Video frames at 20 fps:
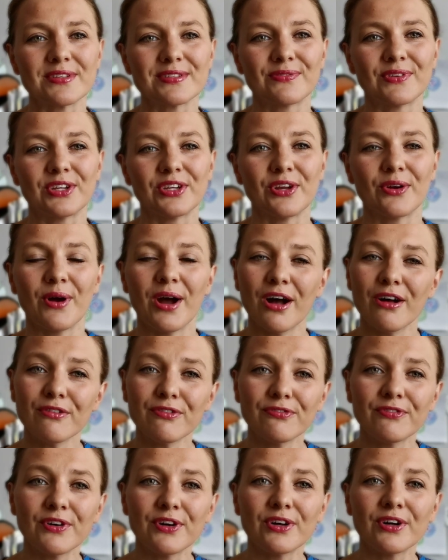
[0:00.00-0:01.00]
this video
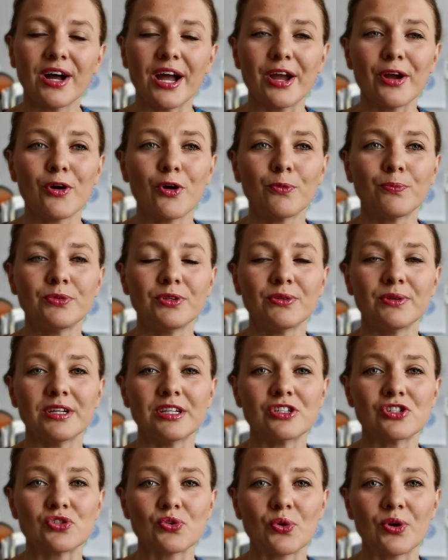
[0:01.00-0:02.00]
helpful. I hope you
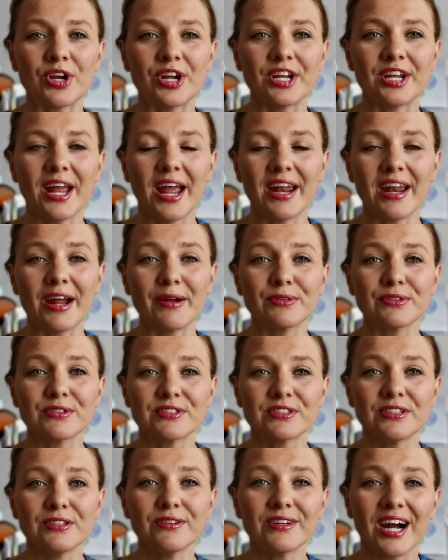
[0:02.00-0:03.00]
enjoyed, and I will
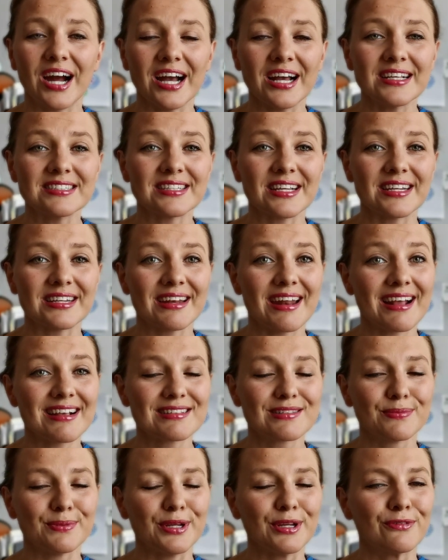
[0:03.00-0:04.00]
see you guys
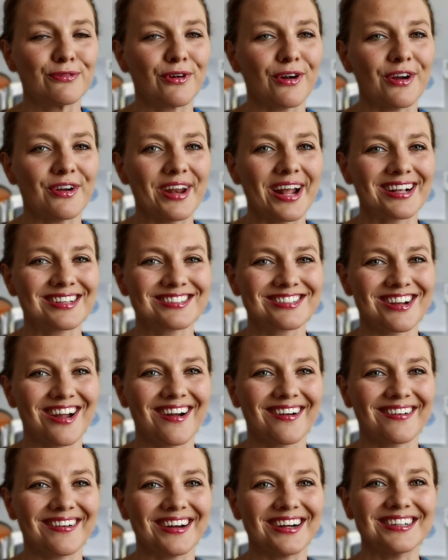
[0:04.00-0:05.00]
next week for our next
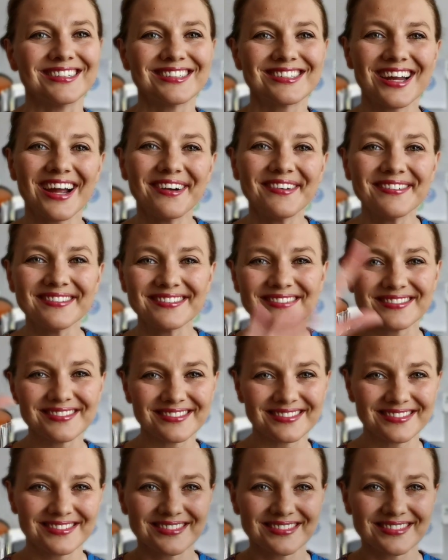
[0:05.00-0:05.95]
chakra. Ciao!